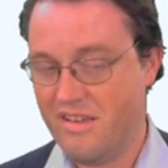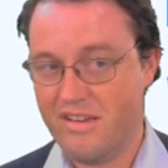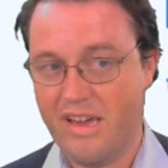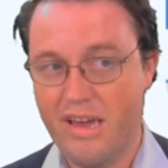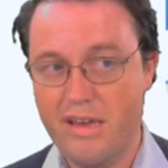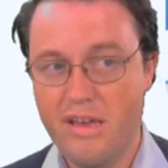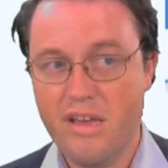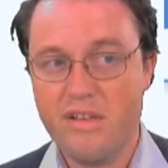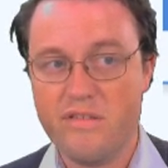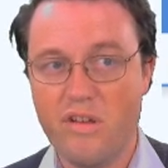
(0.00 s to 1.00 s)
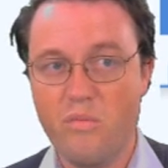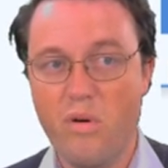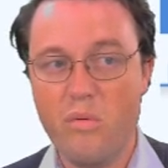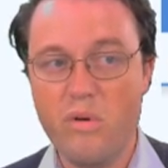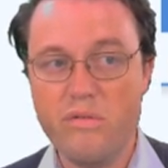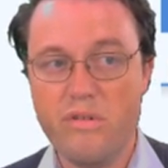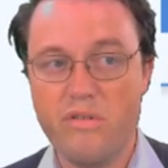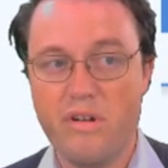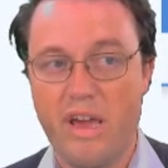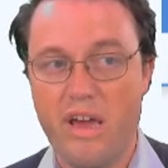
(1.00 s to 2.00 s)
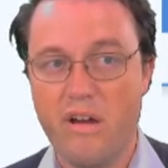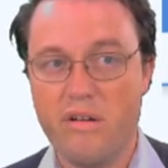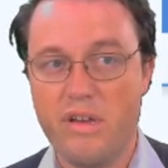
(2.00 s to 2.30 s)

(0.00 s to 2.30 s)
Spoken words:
Okay. So what we'll do now